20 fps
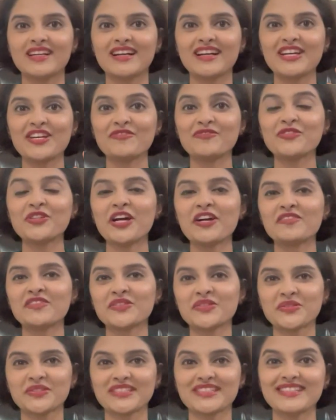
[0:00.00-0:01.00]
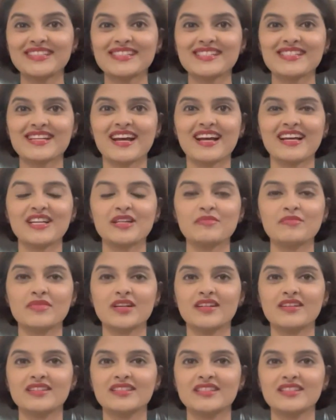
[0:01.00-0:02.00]
If you have noticed, I am,
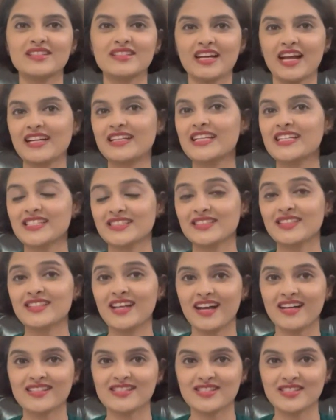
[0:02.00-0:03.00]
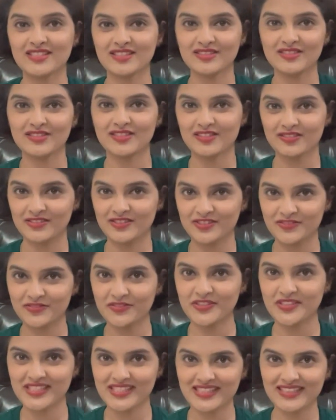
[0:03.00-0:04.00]
at least in the
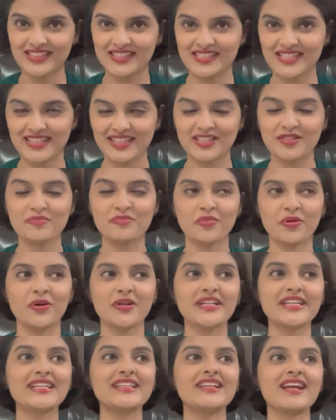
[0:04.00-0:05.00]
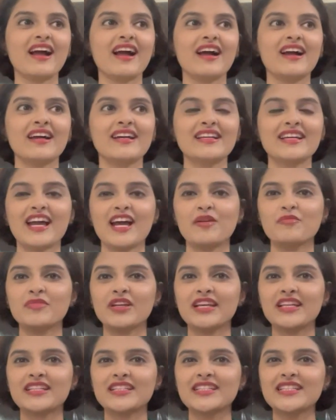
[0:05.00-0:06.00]
first and the second point, I am
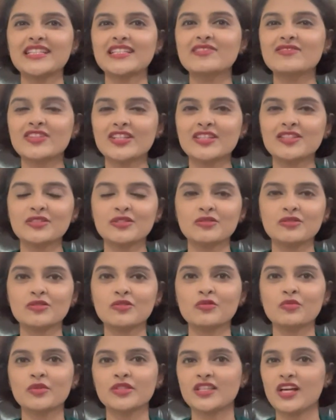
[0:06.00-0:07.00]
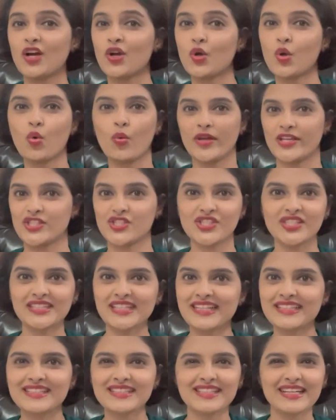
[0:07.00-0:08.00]
like leaving you with a question
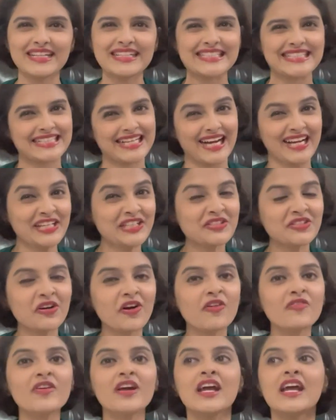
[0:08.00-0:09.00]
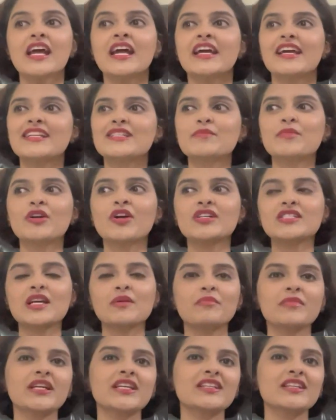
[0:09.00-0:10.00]
at the end, kind of. It's because
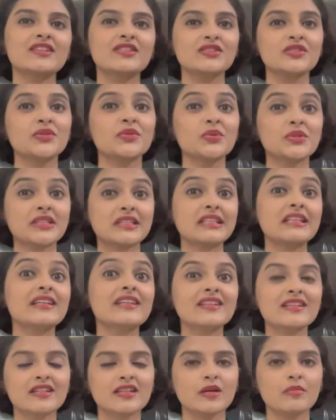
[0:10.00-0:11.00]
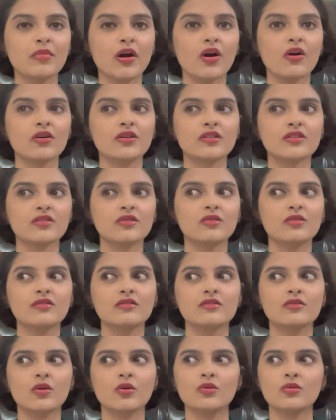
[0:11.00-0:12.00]
I'm making you think about,
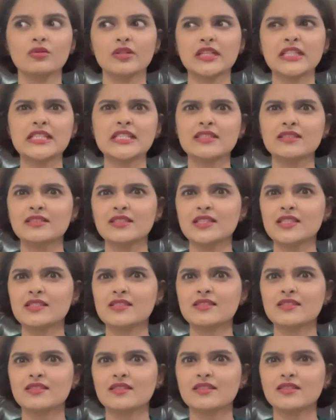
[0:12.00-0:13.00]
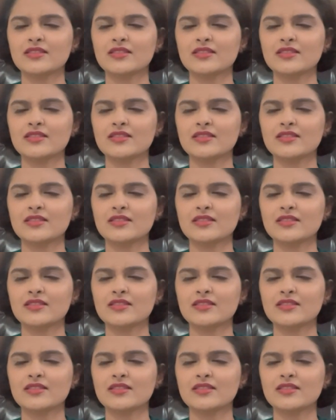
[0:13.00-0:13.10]
oh, is this